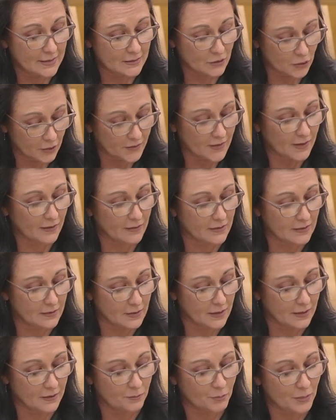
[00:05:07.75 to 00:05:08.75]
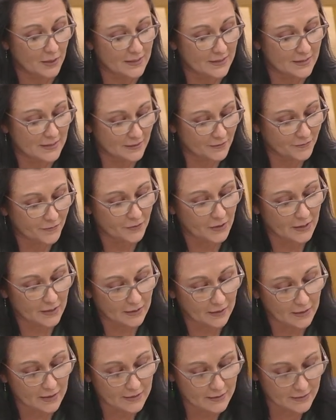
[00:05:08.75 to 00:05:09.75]
2010, but
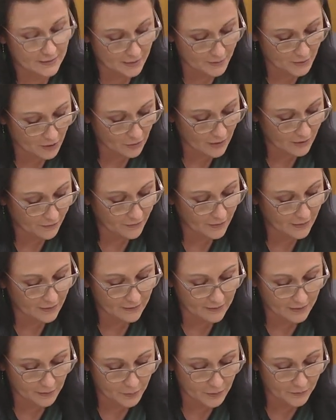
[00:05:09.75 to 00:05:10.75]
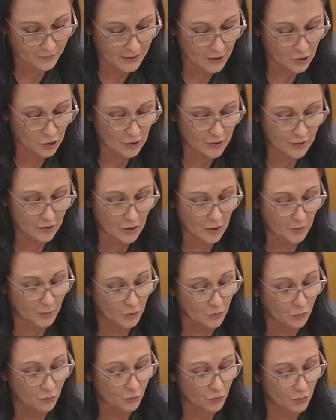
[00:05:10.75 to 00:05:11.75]
differing demographics, deprivation and
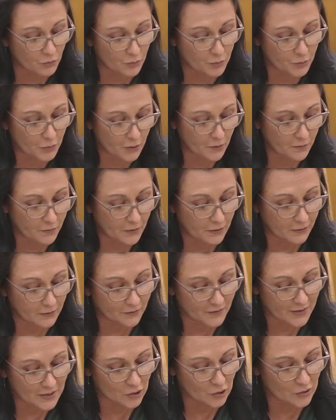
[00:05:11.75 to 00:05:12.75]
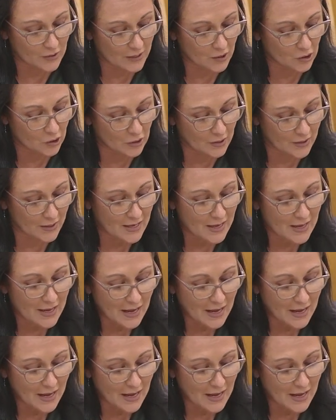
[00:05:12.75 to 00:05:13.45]
urban rural profiles of each nation